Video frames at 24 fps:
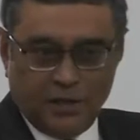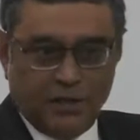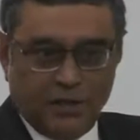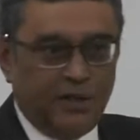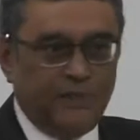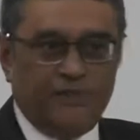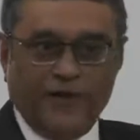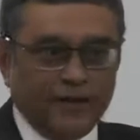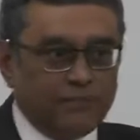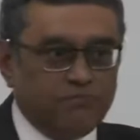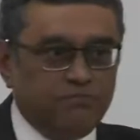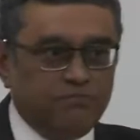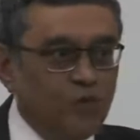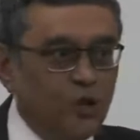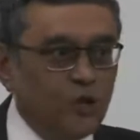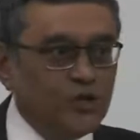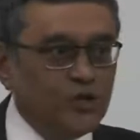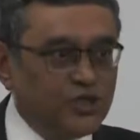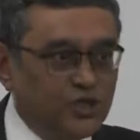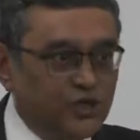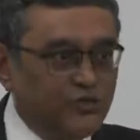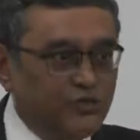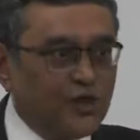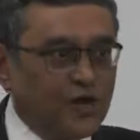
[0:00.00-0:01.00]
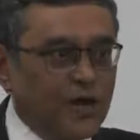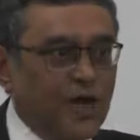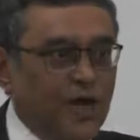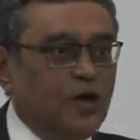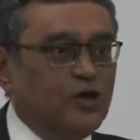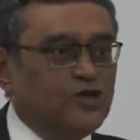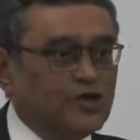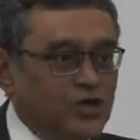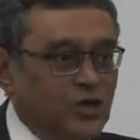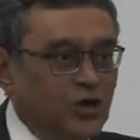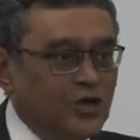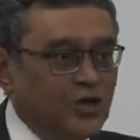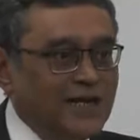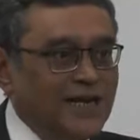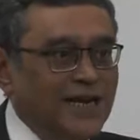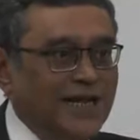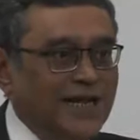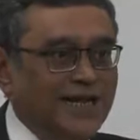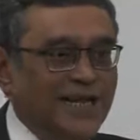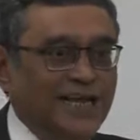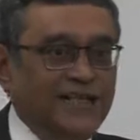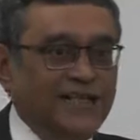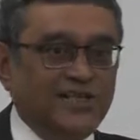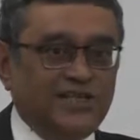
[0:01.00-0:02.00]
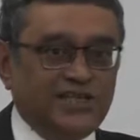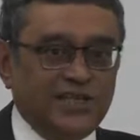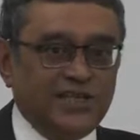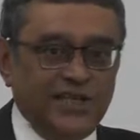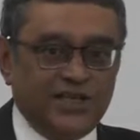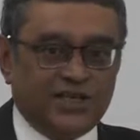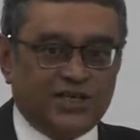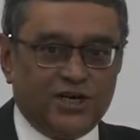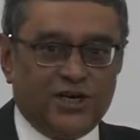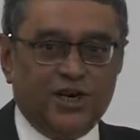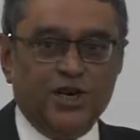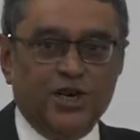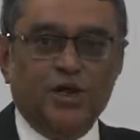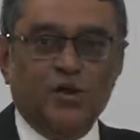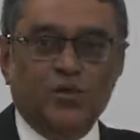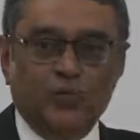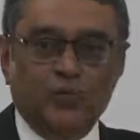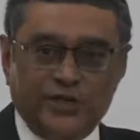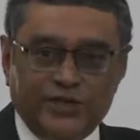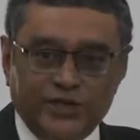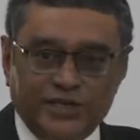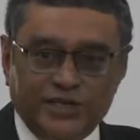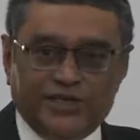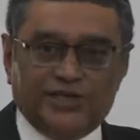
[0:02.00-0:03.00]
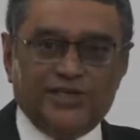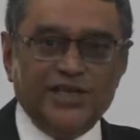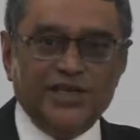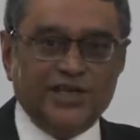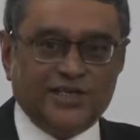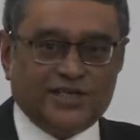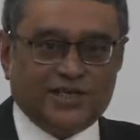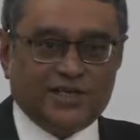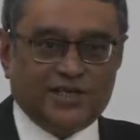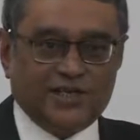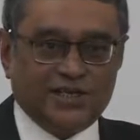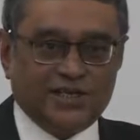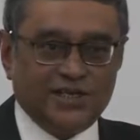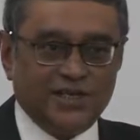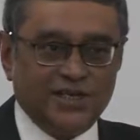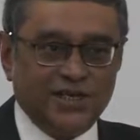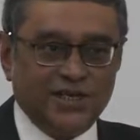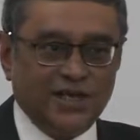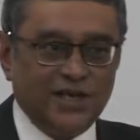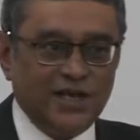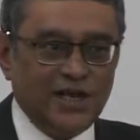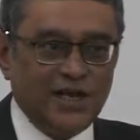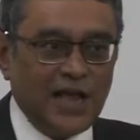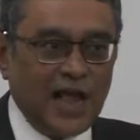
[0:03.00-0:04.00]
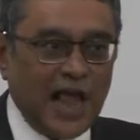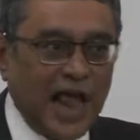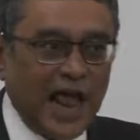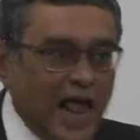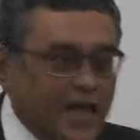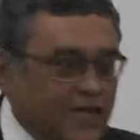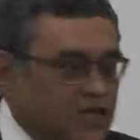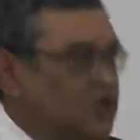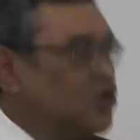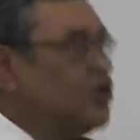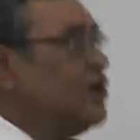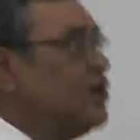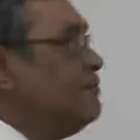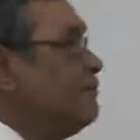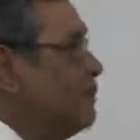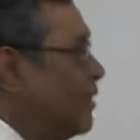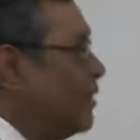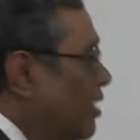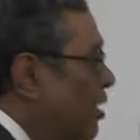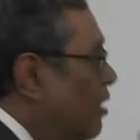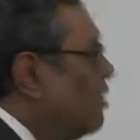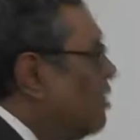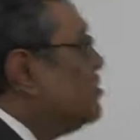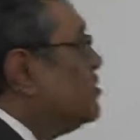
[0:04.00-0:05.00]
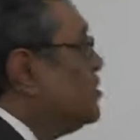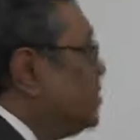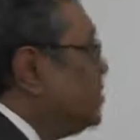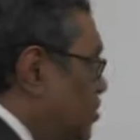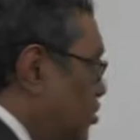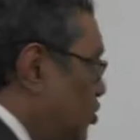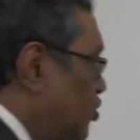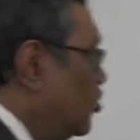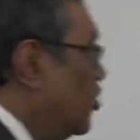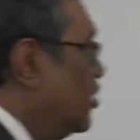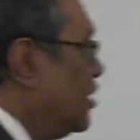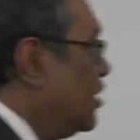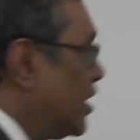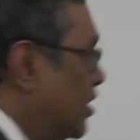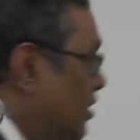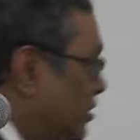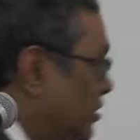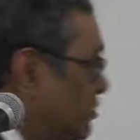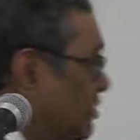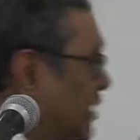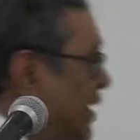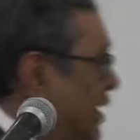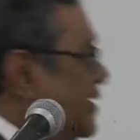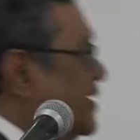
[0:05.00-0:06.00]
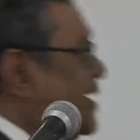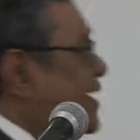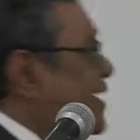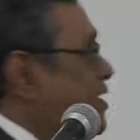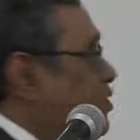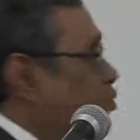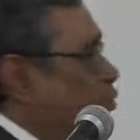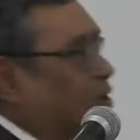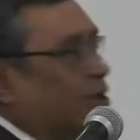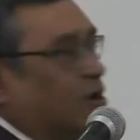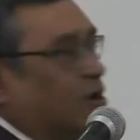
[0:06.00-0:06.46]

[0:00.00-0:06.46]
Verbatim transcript: In fact, most of the cow slaughter lay legislation which exists actually belongs to the days when